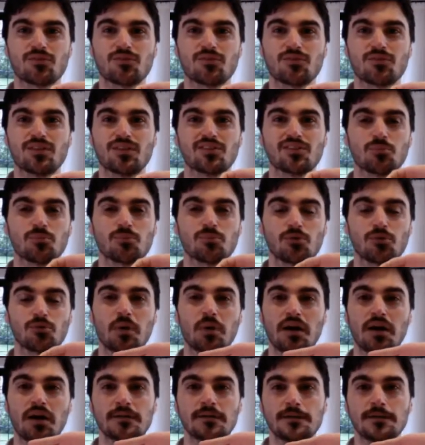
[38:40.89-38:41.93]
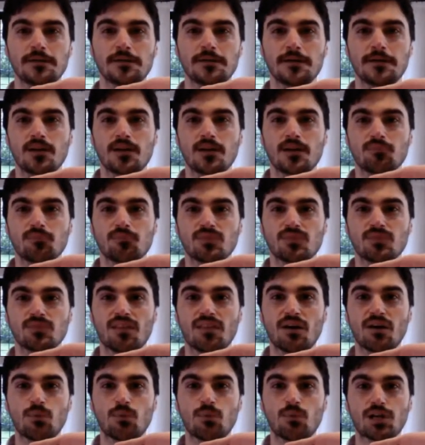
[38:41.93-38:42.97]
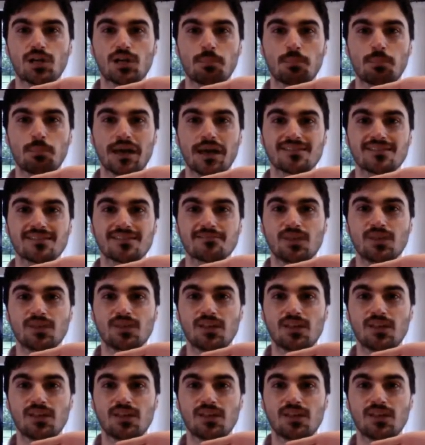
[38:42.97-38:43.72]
This is more spine and then we're going to paint.